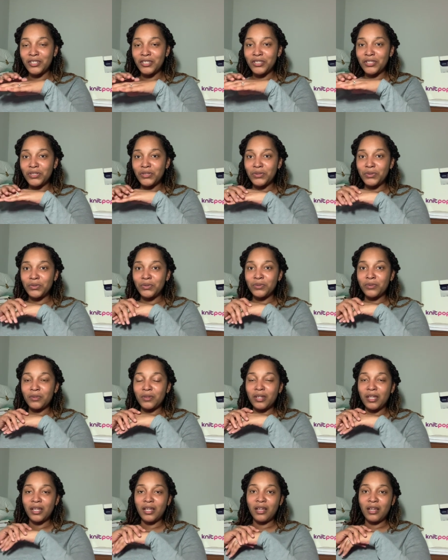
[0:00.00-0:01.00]
to
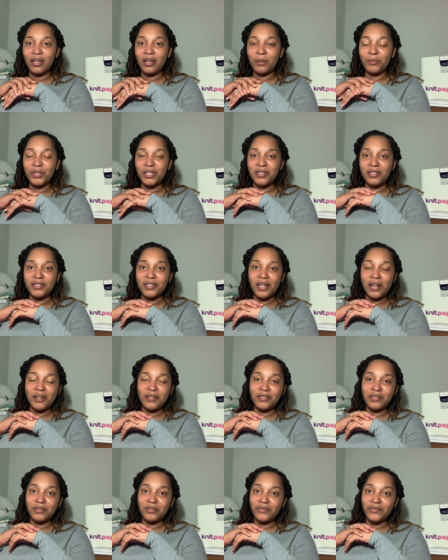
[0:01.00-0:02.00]
um, the
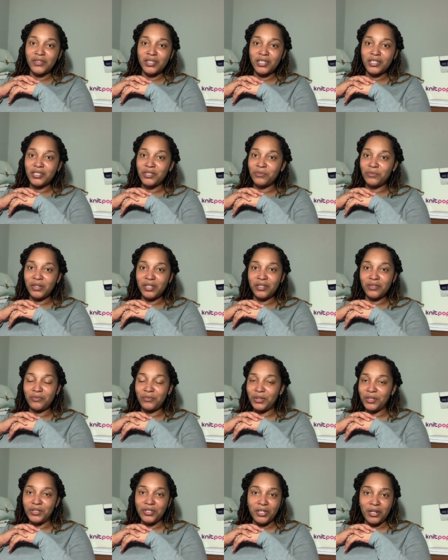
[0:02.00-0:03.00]
desires of the flesh. We
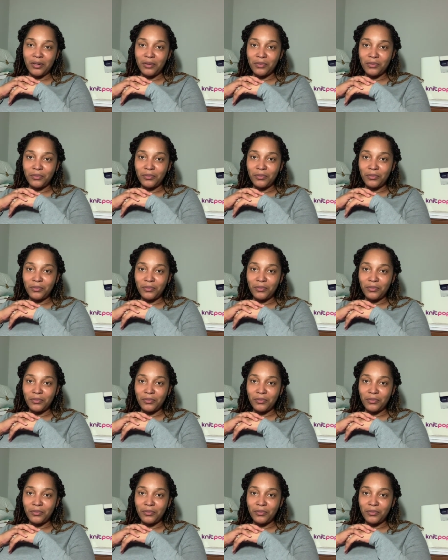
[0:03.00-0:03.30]
we don't.